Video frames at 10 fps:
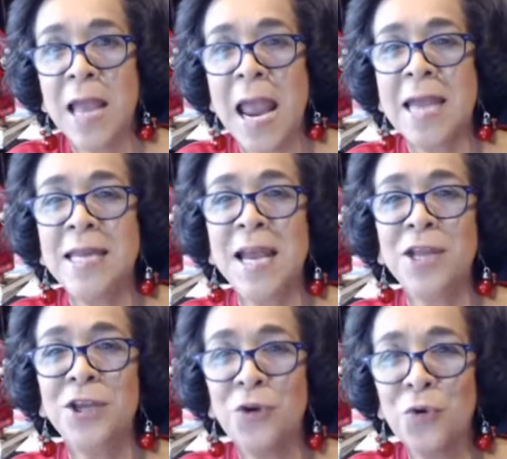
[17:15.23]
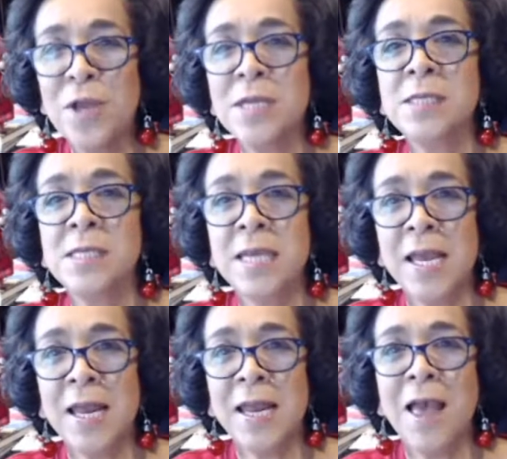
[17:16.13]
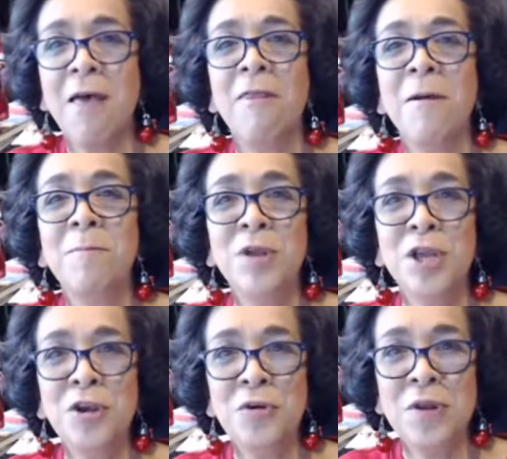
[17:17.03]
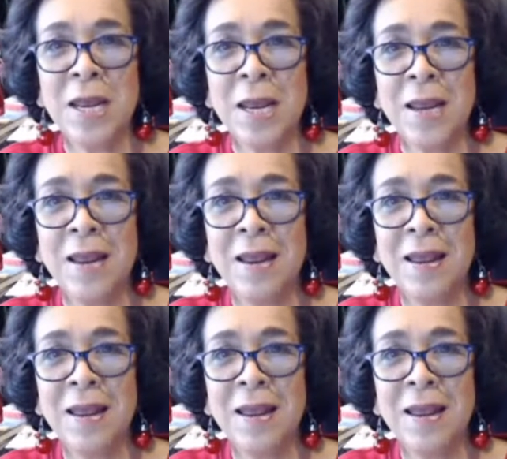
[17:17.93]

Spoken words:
and yet you're going to see the beauty